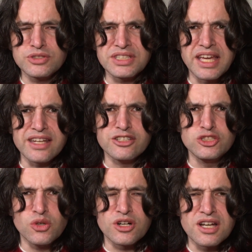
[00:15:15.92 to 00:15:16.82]
to get a
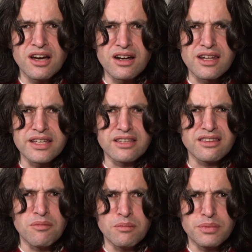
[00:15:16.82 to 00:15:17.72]
short R-like
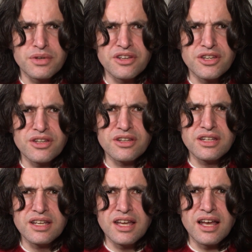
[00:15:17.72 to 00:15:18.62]
thump
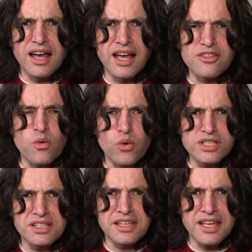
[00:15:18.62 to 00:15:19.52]
and the
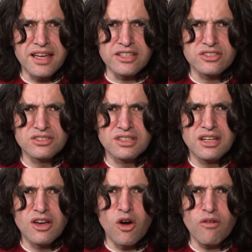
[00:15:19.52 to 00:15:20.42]
whistling hiss
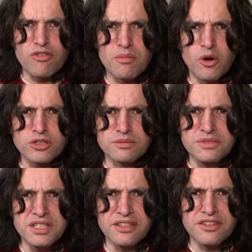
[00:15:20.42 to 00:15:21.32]
off the bottom
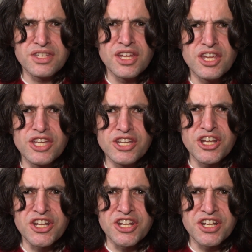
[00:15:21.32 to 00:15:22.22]
teeth.
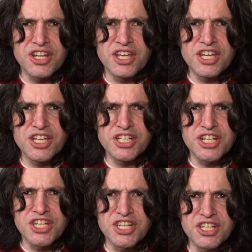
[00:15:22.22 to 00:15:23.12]
Zzz,
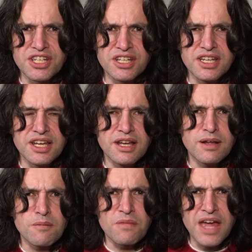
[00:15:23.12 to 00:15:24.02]
zzz.
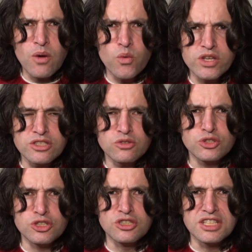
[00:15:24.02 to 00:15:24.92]
That whistle
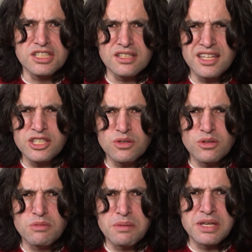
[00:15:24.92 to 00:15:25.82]
should continue
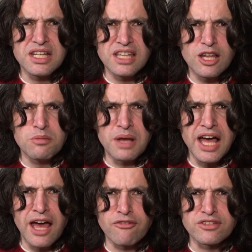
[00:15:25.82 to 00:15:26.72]
maybe a little bit
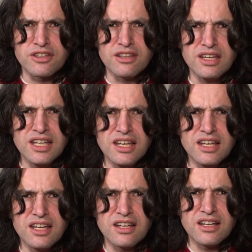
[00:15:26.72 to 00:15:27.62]
after the
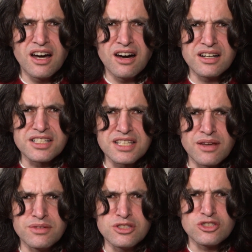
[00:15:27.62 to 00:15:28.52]
R
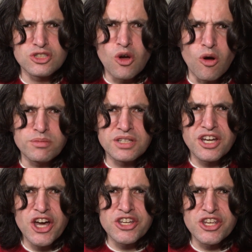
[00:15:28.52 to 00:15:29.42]
sound has stopped.
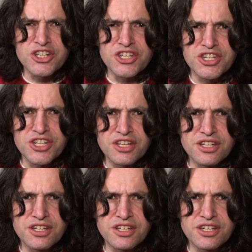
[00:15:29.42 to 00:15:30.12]
Zzz.